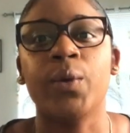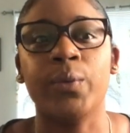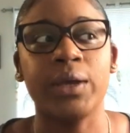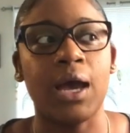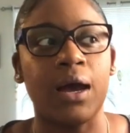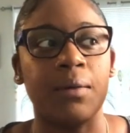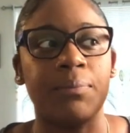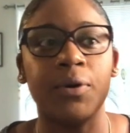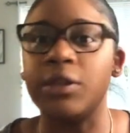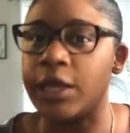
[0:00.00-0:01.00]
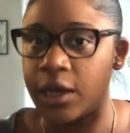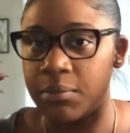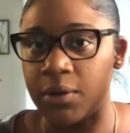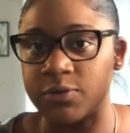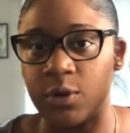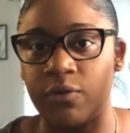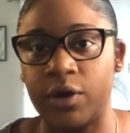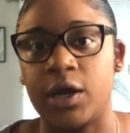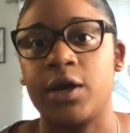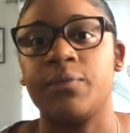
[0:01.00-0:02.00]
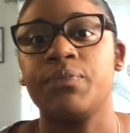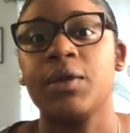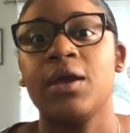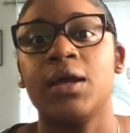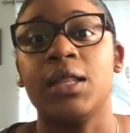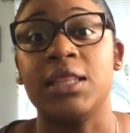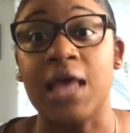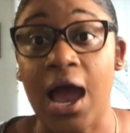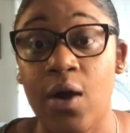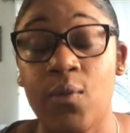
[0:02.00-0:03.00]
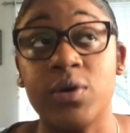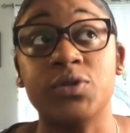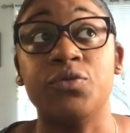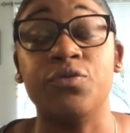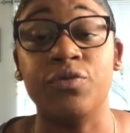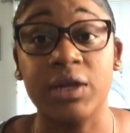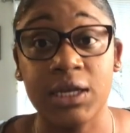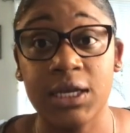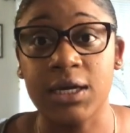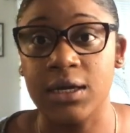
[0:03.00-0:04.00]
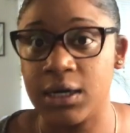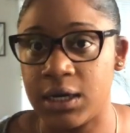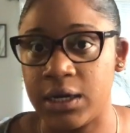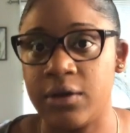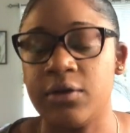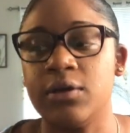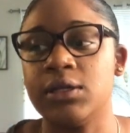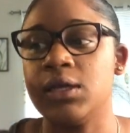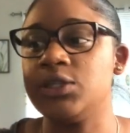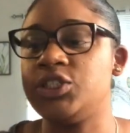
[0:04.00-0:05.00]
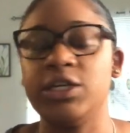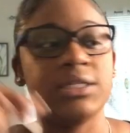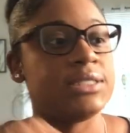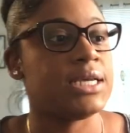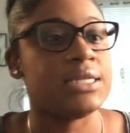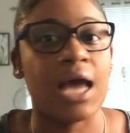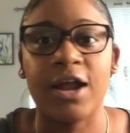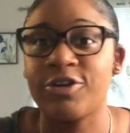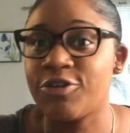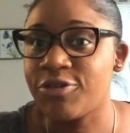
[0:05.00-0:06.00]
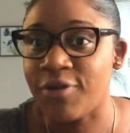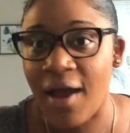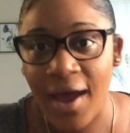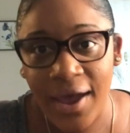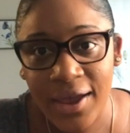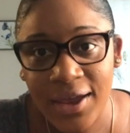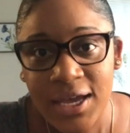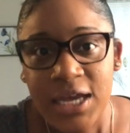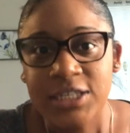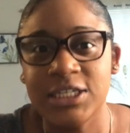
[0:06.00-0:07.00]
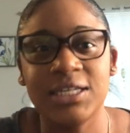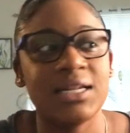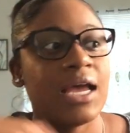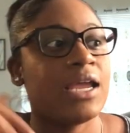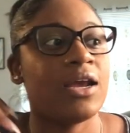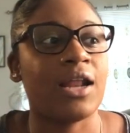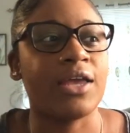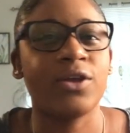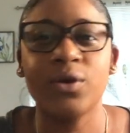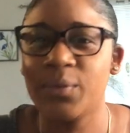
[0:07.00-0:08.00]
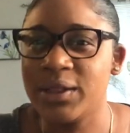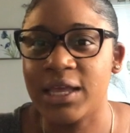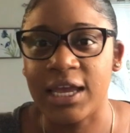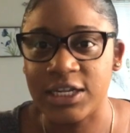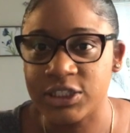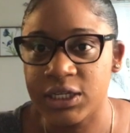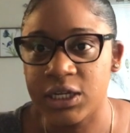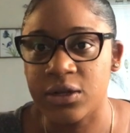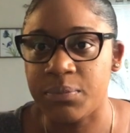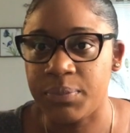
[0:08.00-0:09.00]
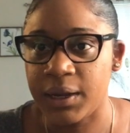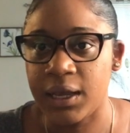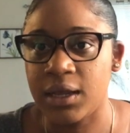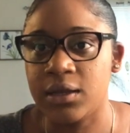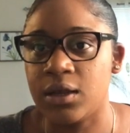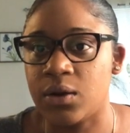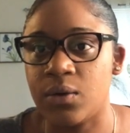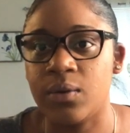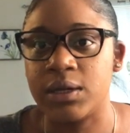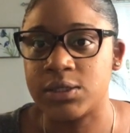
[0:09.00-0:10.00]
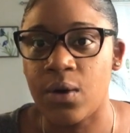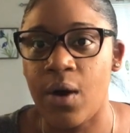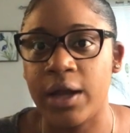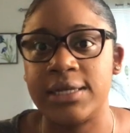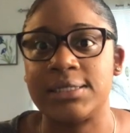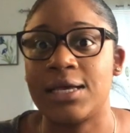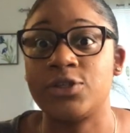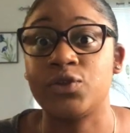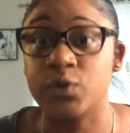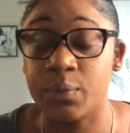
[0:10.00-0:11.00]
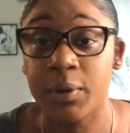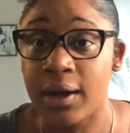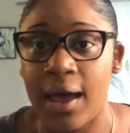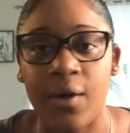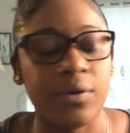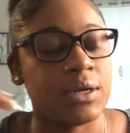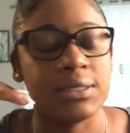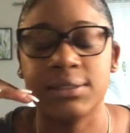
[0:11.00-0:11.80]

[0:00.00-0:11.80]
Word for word: we um put the earmuffs over her that was really good she did not cry she did not hear like you know when the engine in the plane you know is on it's like super loud